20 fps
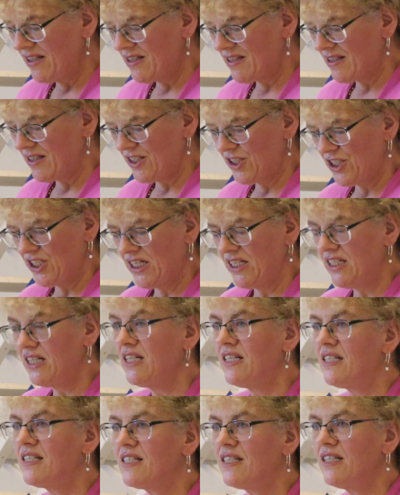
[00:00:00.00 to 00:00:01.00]
as the
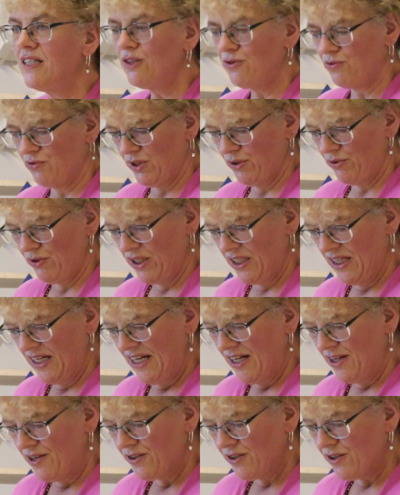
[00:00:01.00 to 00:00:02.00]
Chinese Silk Road,
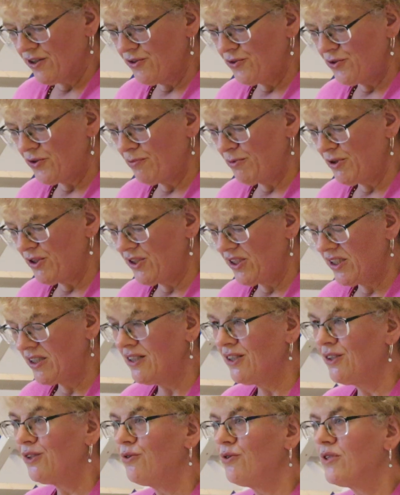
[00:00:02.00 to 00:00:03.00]

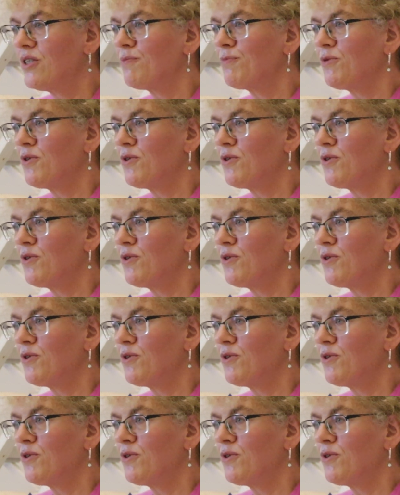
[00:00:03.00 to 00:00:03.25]
contributed to its